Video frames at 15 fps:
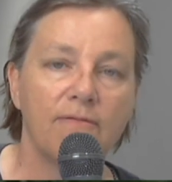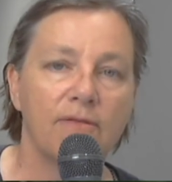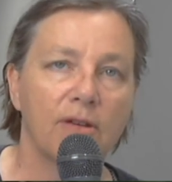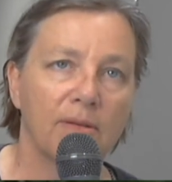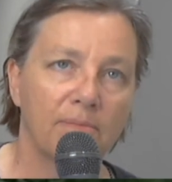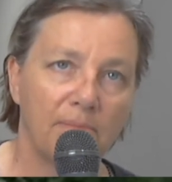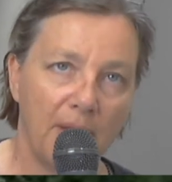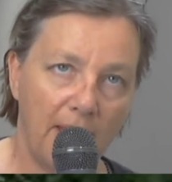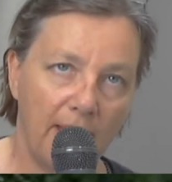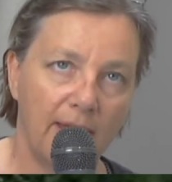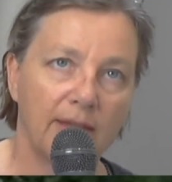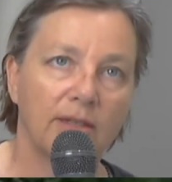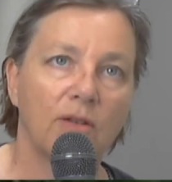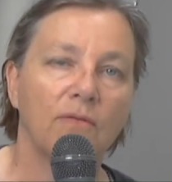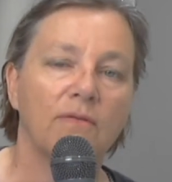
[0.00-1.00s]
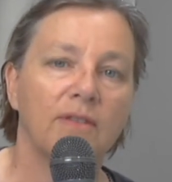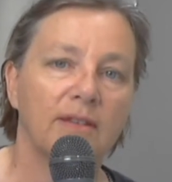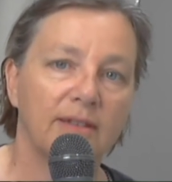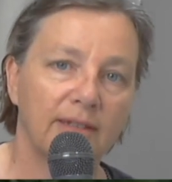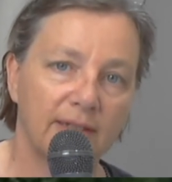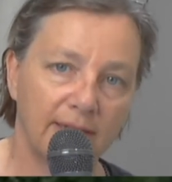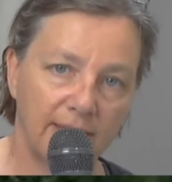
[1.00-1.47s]
pants over the
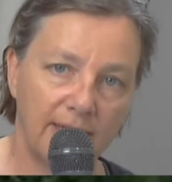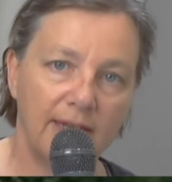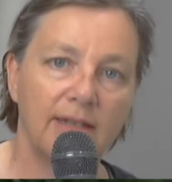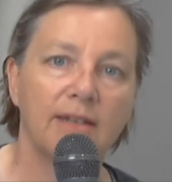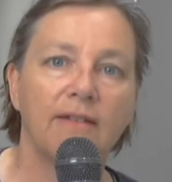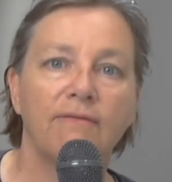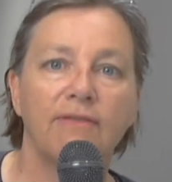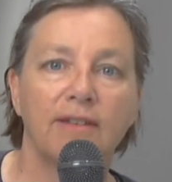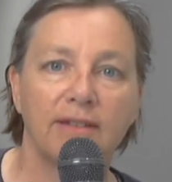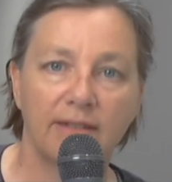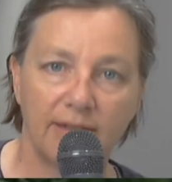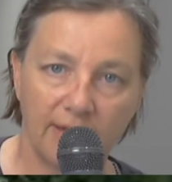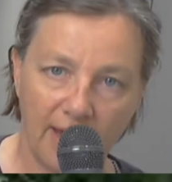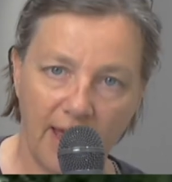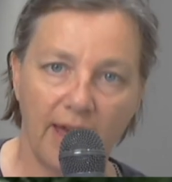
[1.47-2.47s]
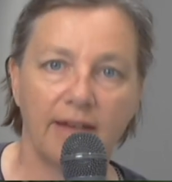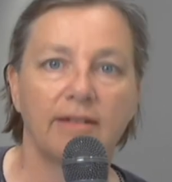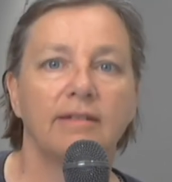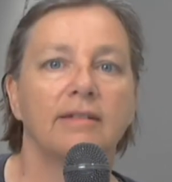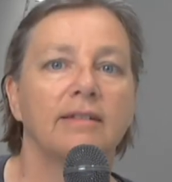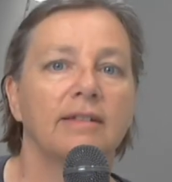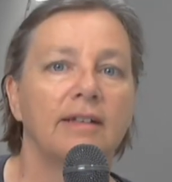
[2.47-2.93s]
seat of the saddle.
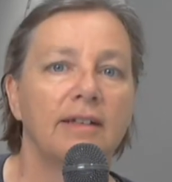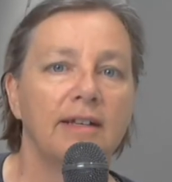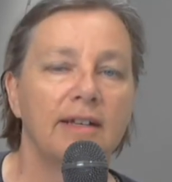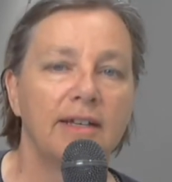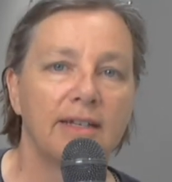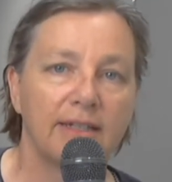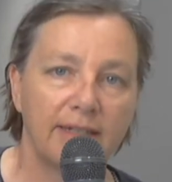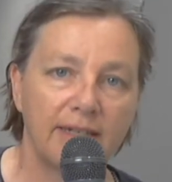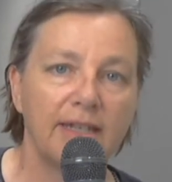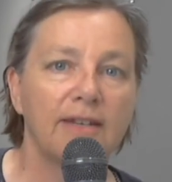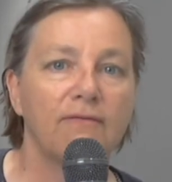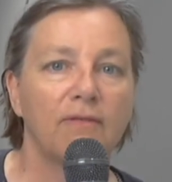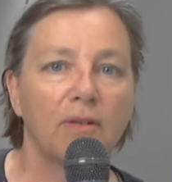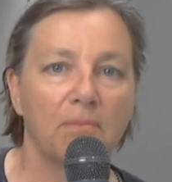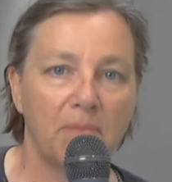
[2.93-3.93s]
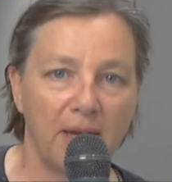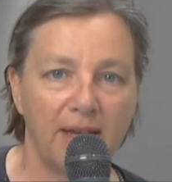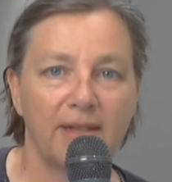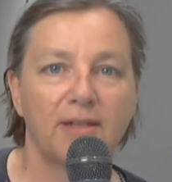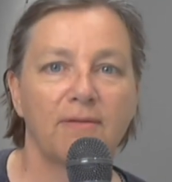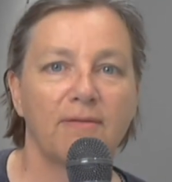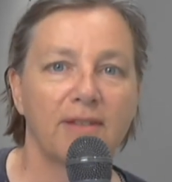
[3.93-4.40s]
Seat of your
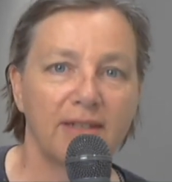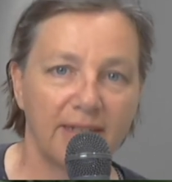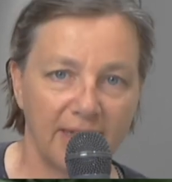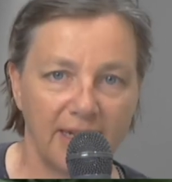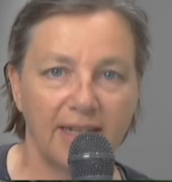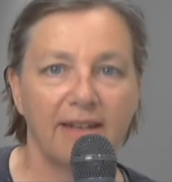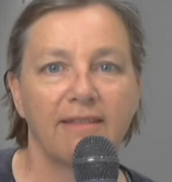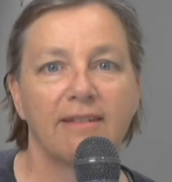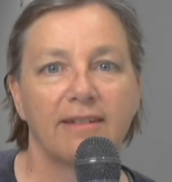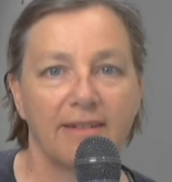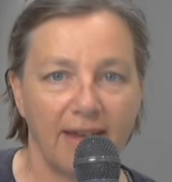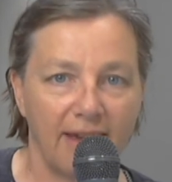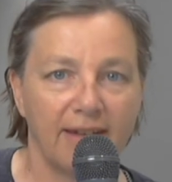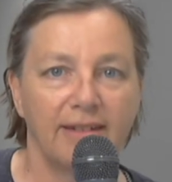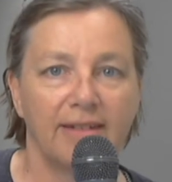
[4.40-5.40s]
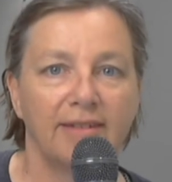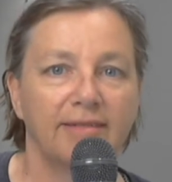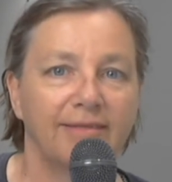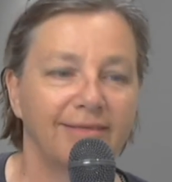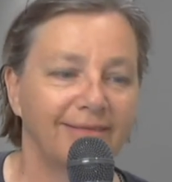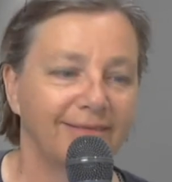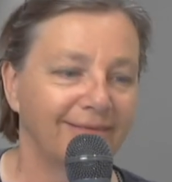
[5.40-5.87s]
pants over the seat of the saddle.
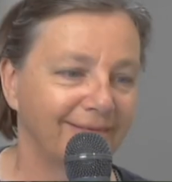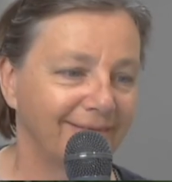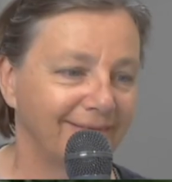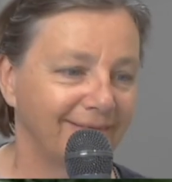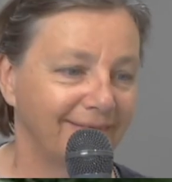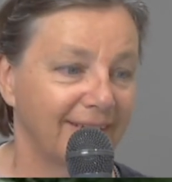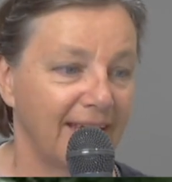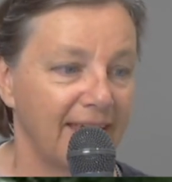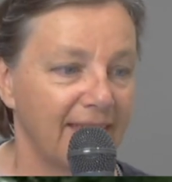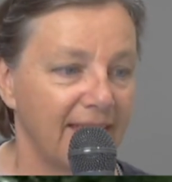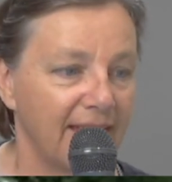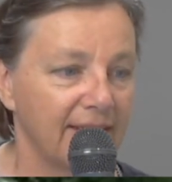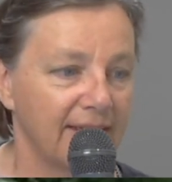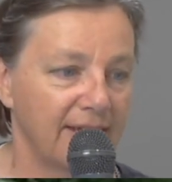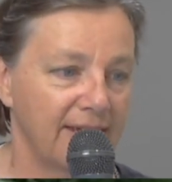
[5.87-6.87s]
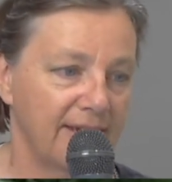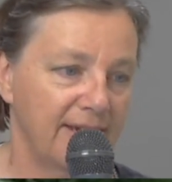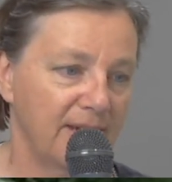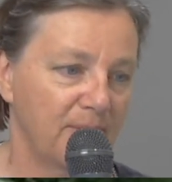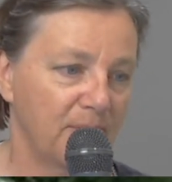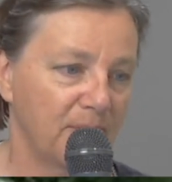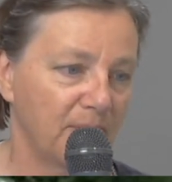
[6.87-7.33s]
Say that 10
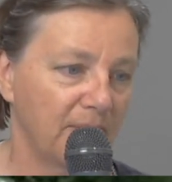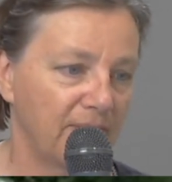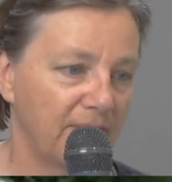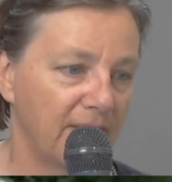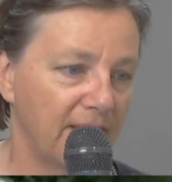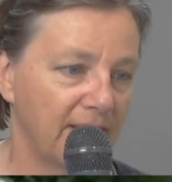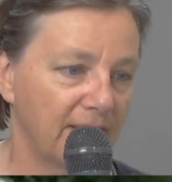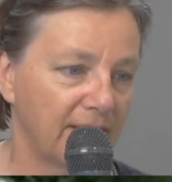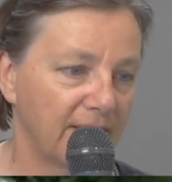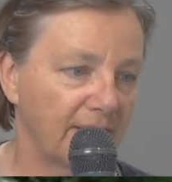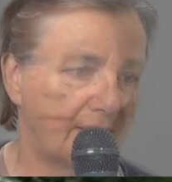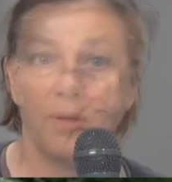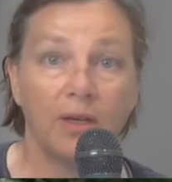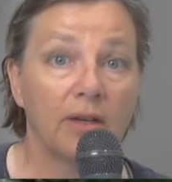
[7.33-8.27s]
times real fast. So here